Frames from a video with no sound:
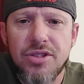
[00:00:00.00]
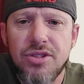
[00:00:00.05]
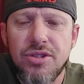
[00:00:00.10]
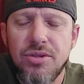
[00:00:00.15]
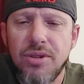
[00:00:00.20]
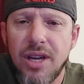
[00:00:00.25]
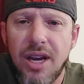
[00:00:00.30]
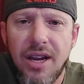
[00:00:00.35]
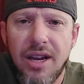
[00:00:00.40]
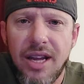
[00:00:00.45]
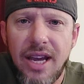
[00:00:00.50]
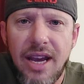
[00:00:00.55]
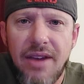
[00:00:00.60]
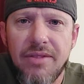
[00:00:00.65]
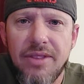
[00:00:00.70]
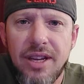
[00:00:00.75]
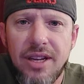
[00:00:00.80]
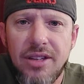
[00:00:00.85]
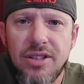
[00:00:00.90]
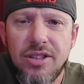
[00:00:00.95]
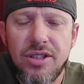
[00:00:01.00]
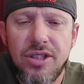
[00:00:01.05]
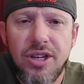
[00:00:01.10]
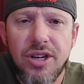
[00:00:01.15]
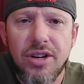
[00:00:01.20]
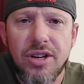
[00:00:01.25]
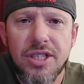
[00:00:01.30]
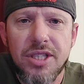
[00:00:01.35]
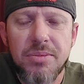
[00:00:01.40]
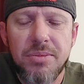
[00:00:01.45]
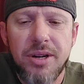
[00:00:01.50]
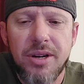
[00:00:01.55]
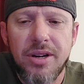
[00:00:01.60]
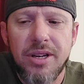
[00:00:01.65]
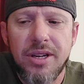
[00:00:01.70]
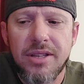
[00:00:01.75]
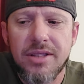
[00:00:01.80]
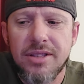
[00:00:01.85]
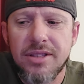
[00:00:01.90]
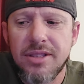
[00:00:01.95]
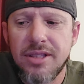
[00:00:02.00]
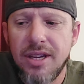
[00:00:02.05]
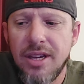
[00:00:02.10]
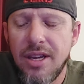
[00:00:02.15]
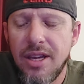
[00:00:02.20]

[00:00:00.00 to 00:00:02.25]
do not have that 2 year experience.